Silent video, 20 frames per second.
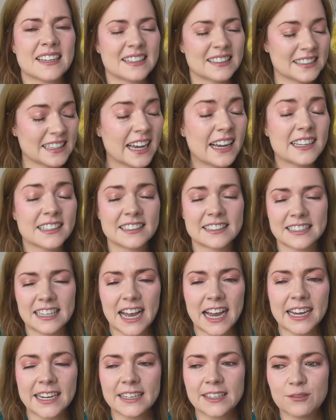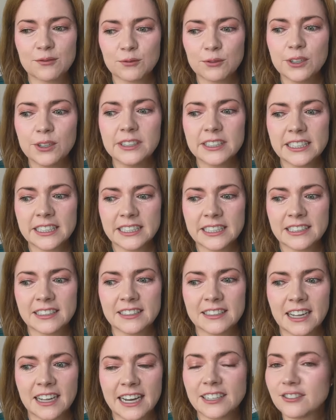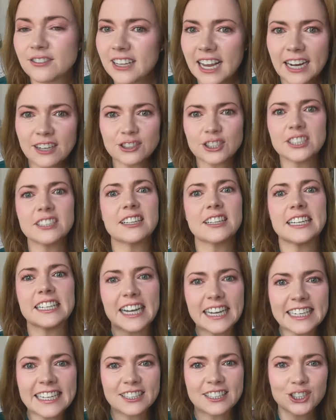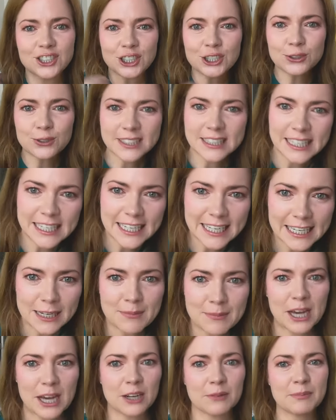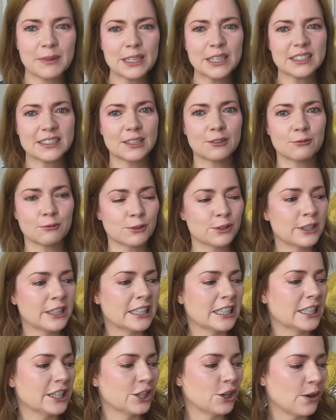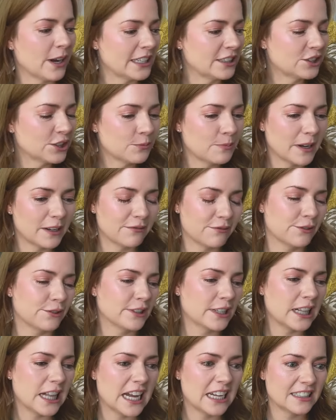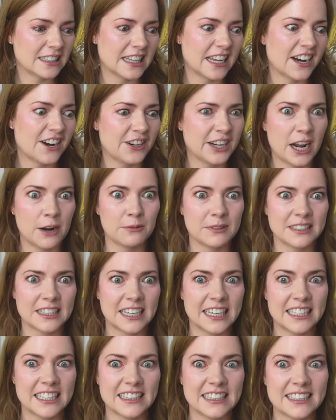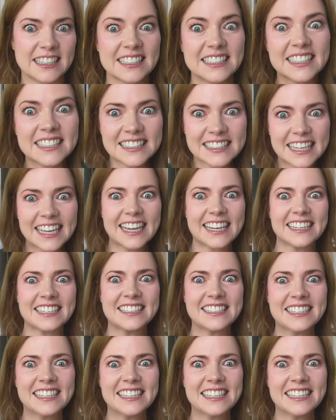Yes, I really, I actually like, I get chills thinking about it because it really, you know, I took my first class there and I was like, this is it.